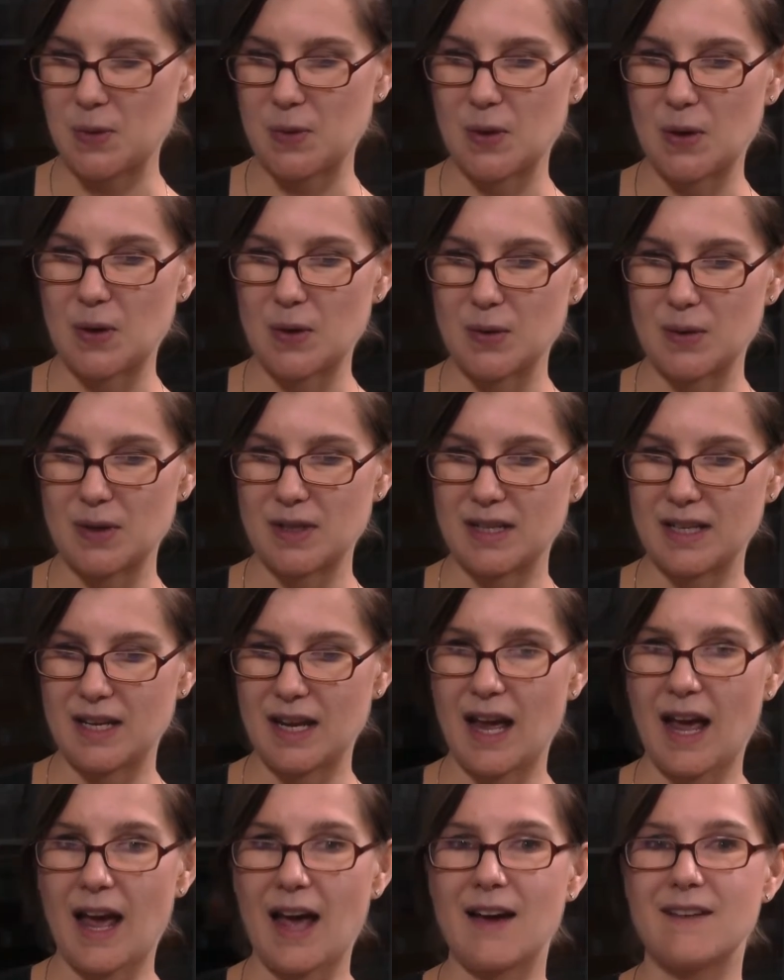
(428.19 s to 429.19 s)
who
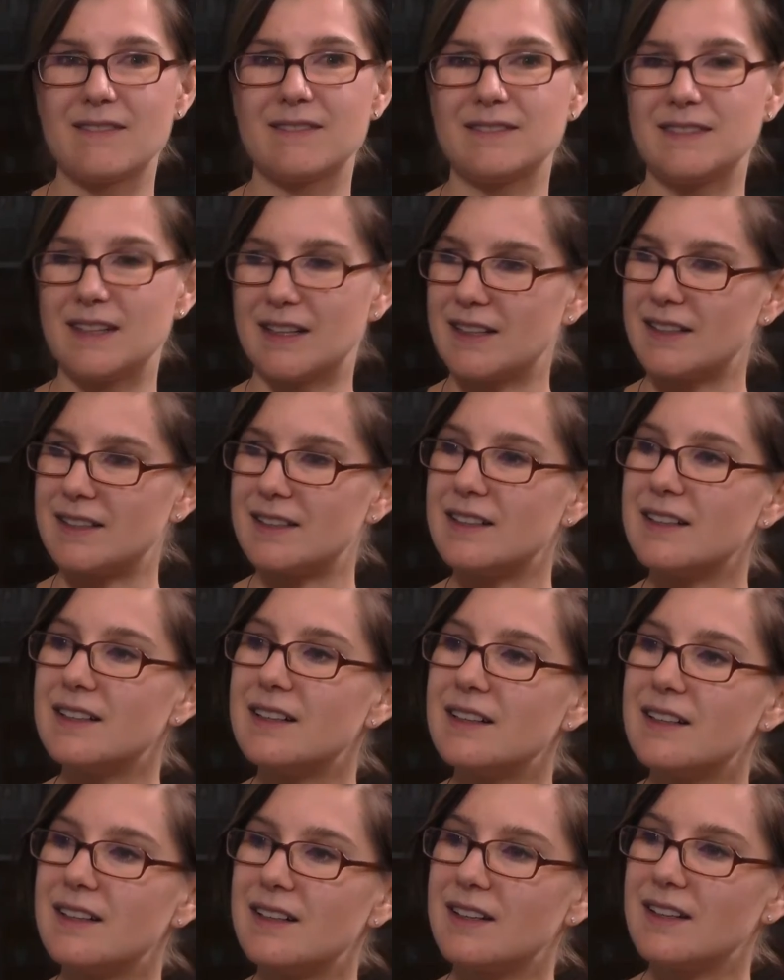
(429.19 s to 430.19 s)
already have done
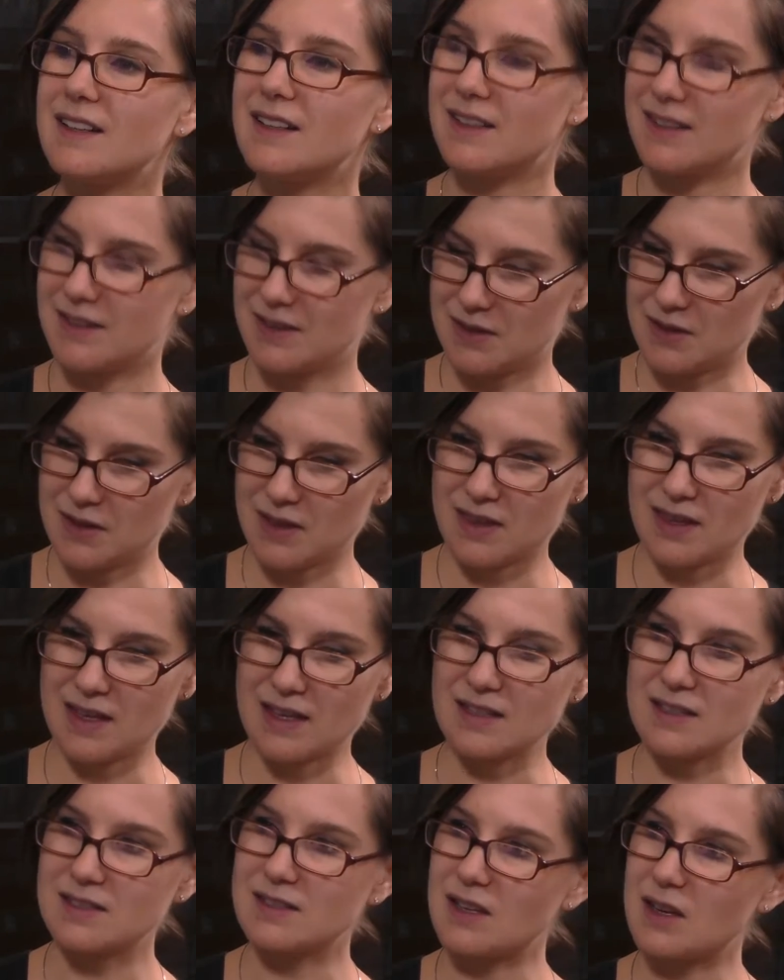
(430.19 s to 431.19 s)
the
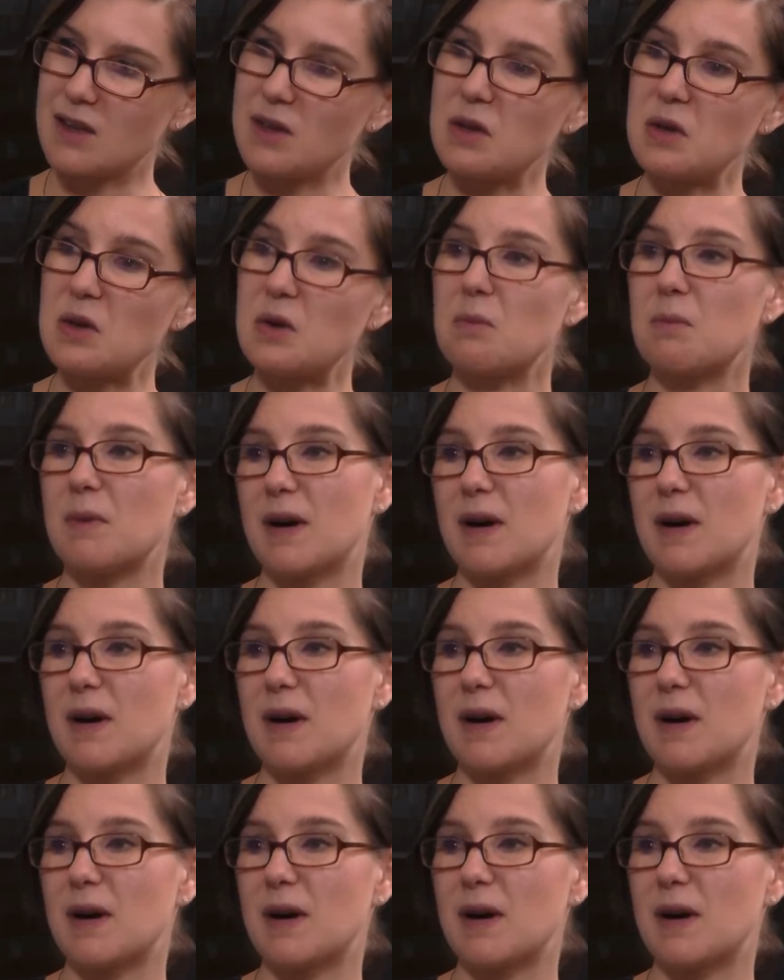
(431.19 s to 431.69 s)
things that you